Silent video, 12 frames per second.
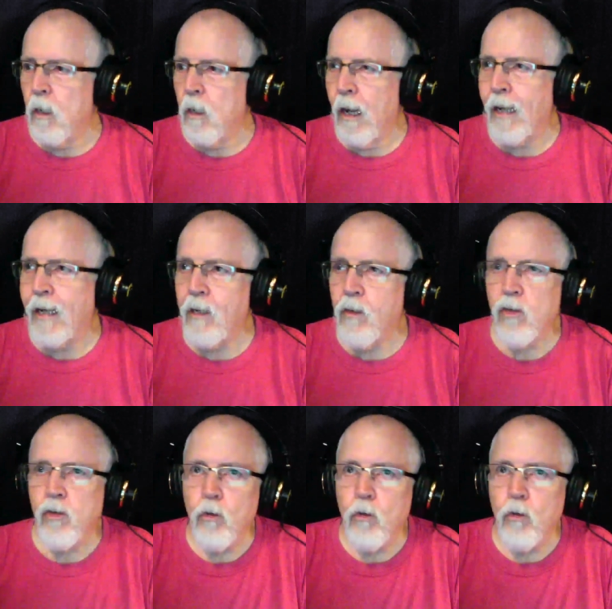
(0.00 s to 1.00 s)
I can
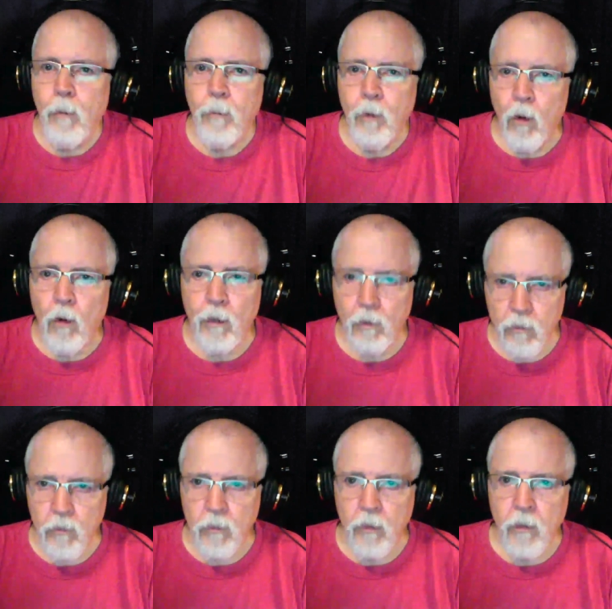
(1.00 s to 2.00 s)
insure my
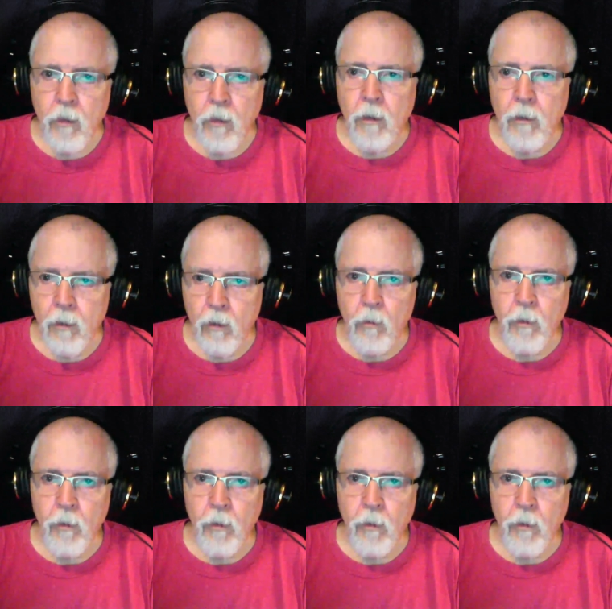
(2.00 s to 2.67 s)
belongings, you know,